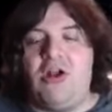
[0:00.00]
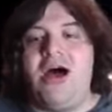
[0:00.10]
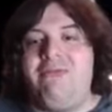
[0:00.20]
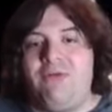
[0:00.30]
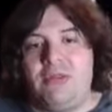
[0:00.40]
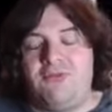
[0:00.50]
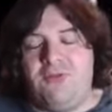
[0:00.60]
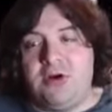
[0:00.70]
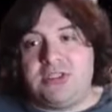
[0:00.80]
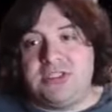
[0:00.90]
off with
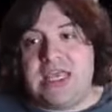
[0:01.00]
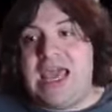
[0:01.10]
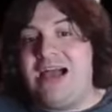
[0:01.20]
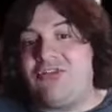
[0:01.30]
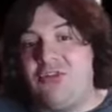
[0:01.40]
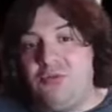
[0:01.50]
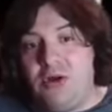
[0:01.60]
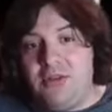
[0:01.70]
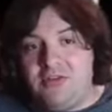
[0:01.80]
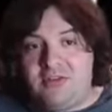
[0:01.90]
first is actually
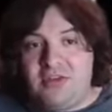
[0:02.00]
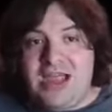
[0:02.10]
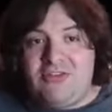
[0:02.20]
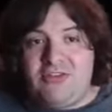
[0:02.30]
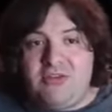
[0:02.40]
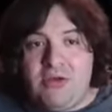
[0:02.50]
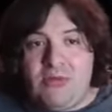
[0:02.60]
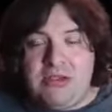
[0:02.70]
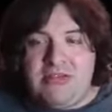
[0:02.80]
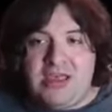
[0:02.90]
one of the slideshows that
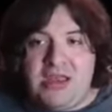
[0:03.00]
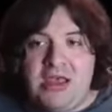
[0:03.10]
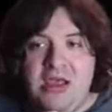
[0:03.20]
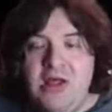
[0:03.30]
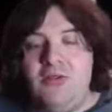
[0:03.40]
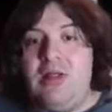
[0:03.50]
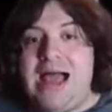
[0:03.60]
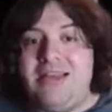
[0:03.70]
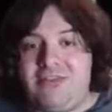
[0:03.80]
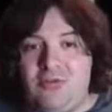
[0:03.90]
we did
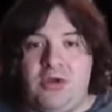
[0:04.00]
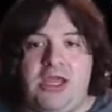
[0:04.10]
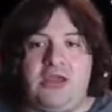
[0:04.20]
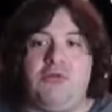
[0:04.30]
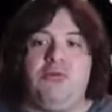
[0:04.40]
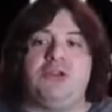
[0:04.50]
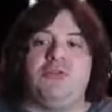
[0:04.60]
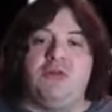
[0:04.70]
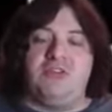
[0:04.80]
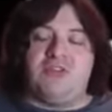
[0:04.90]
last week, which
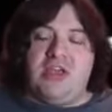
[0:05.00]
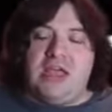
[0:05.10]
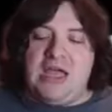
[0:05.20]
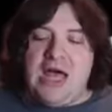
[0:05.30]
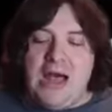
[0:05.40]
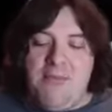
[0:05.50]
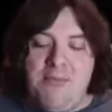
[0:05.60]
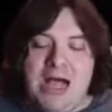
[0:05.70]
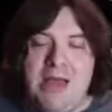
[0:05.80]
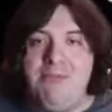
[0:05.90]
was
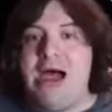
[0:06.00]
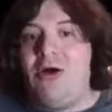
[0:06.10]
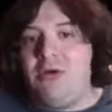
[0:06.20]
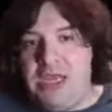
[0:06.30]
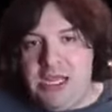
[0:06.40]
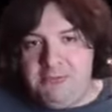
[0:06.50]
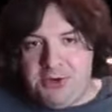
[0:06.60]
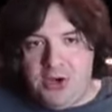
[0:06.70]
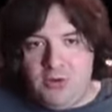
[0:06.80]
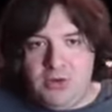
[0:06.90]
um, on Mount
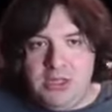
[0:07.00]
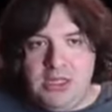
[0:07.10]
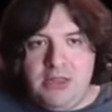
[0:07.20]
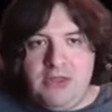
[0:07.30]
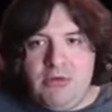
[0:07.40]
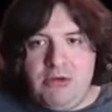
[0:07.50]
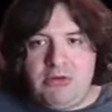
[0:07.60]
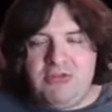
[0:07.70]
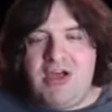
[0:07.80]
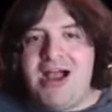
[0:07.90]
Nebo that we
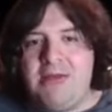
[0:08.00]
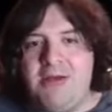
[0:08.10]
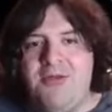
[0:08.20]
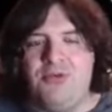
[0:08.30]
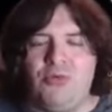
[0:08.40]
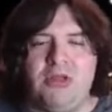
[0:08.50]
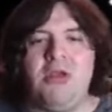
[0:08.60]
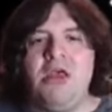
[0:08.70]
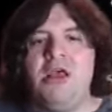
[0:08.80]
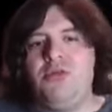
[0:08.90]
were talking about. The re-
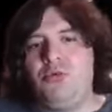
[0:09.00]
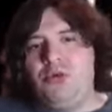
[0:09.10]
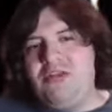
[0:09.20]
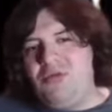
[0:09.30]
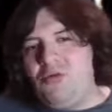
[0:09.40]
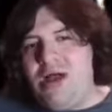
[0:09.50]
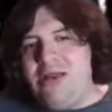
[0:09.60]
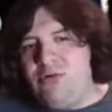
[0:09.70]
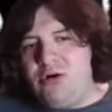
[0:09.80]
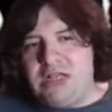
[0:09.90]
the reason
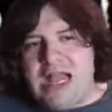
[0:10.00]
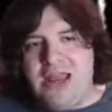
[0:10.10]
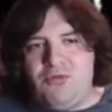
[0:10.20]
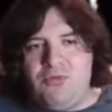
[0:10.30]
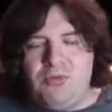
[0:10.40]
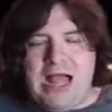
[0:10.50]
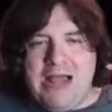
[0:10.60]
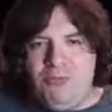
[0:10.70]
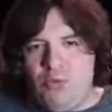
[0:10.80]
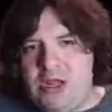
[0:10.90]
why we're kind of
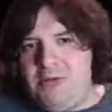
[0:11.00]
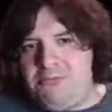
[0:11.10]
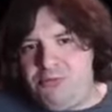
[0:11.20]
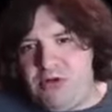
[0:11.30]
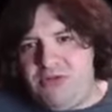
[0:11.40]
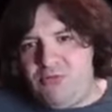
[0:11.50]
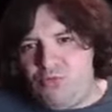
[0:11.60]
I'm re pre-